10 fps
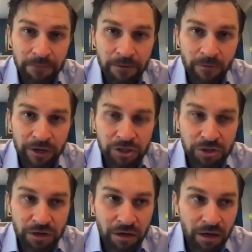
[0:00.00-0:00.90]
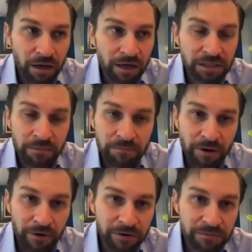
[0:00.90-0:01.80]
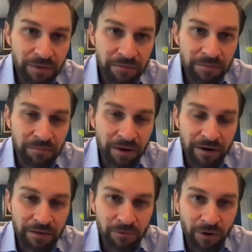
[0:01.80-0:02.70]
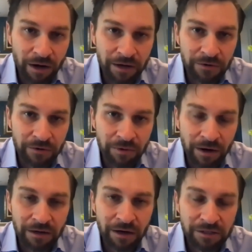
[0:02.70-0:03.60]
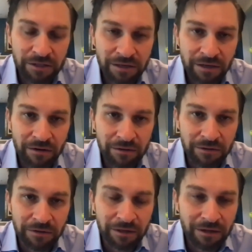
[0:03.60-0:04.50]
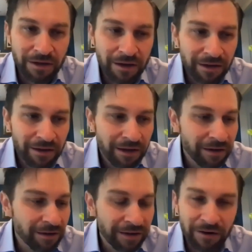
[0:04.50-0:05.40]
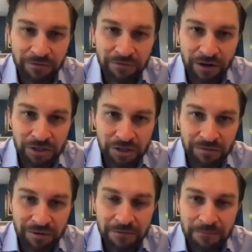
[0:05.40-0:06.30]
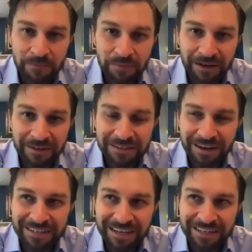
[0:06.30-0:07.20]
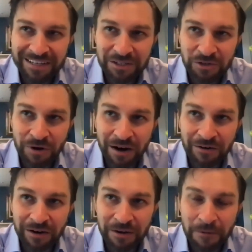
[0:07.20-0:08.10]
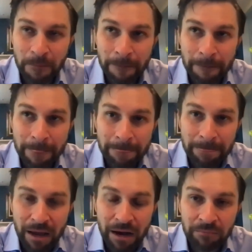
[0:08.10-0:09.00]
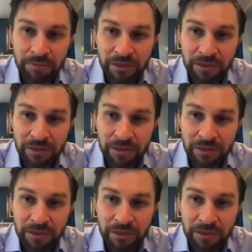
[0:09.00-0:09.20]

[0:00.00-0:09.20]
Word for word: which I suppose may be better than what I do. I, I just cannot do it. Uh, I cannot function. I, I tend to get too hungry. Um, but